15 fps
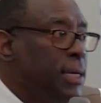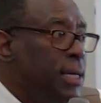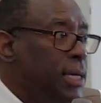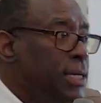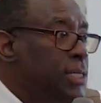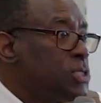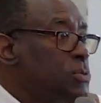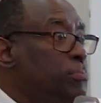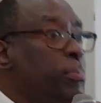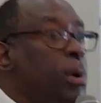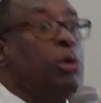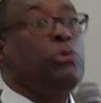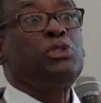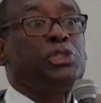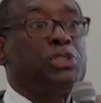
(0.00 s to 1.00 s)
is
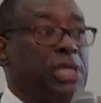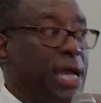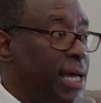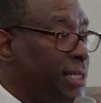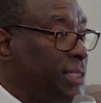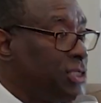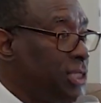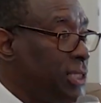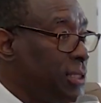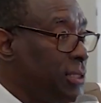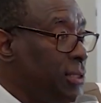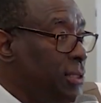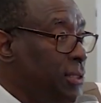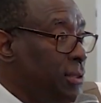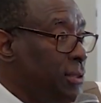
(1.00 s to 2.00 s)
most challenging
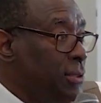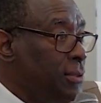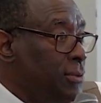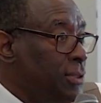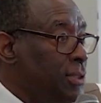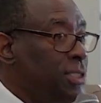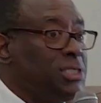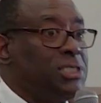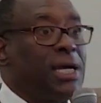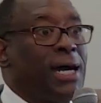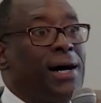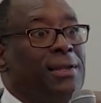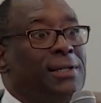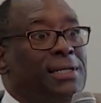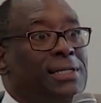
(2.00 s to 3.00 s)
when the
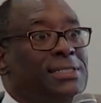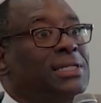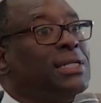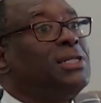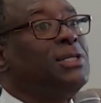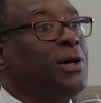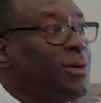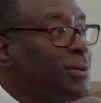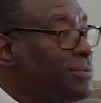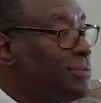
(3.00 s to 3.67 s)
child is an adult.